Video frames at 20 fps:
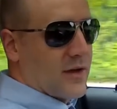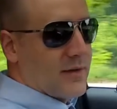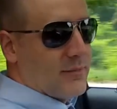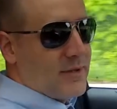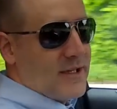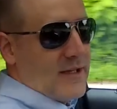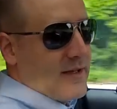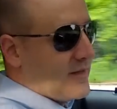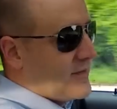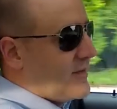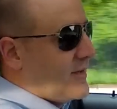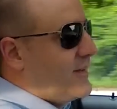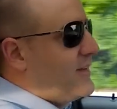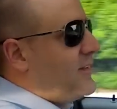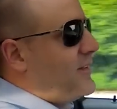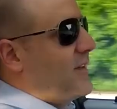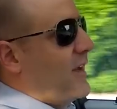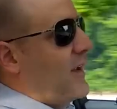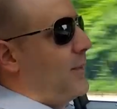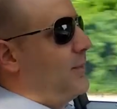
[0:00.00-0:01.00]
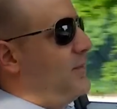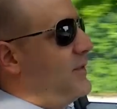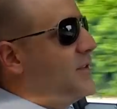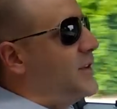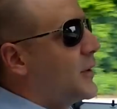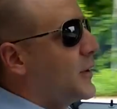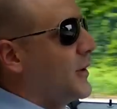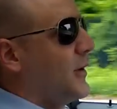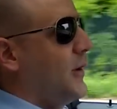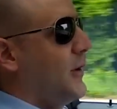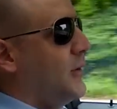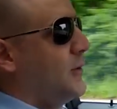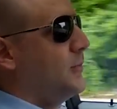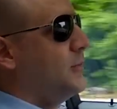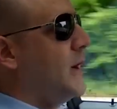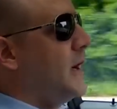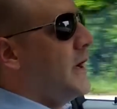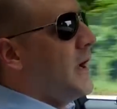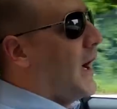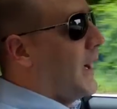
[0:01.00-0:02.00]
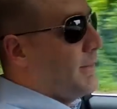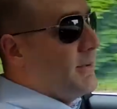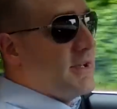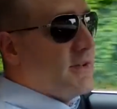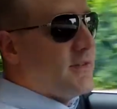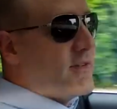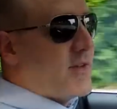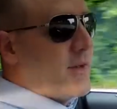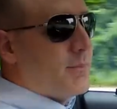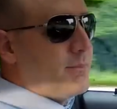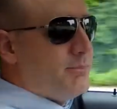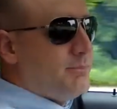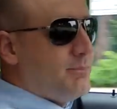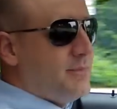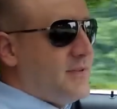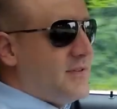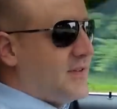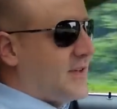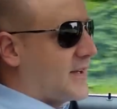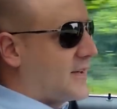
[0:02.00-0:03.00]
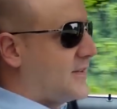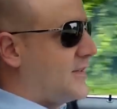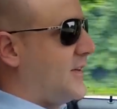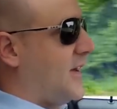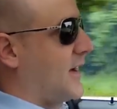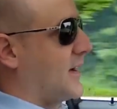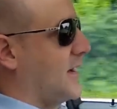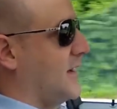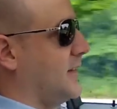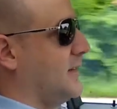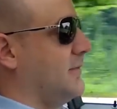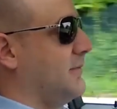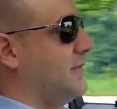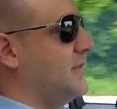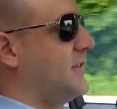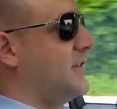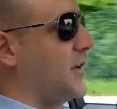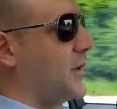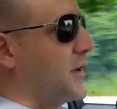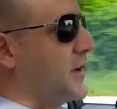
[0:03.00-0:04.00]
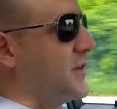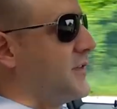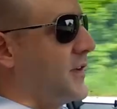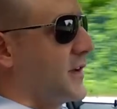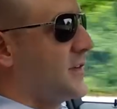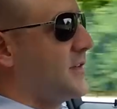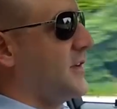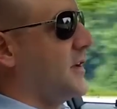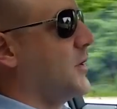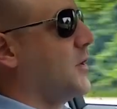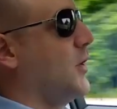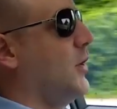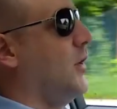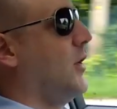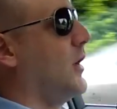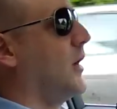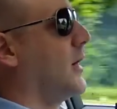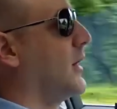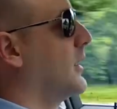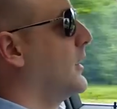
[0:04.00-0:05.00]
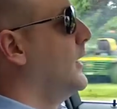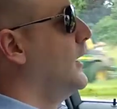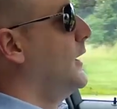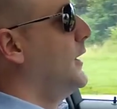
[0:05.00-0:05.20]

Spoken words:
I mean, it's a sub 6 second 0 to 60 car,